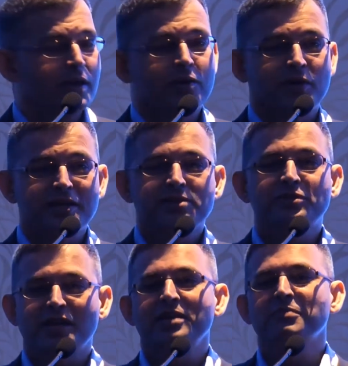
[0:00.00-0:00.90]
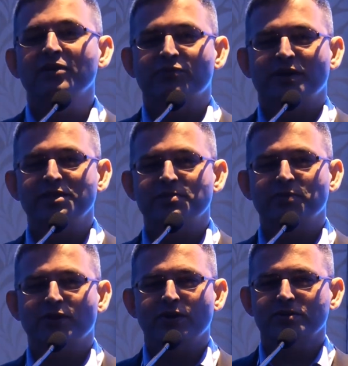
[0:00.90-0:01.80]
Red is green, my friends,
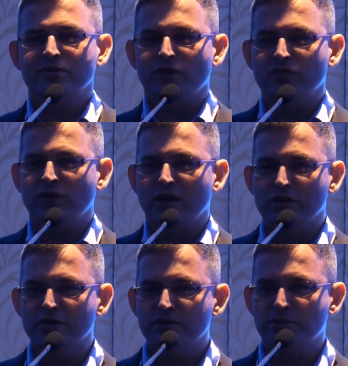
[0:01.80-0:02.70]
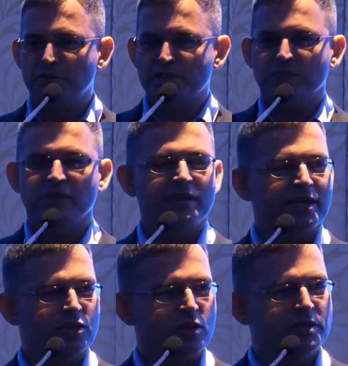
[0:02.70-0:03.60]
because of our specific
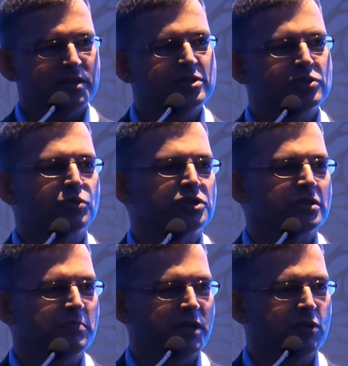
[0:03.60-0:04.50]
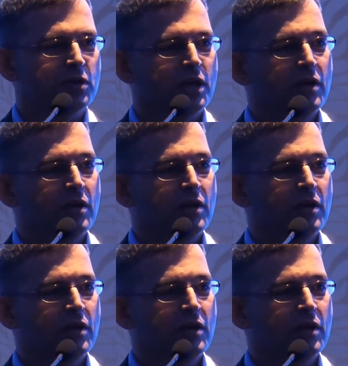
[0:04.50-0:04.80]
economic and social milieu.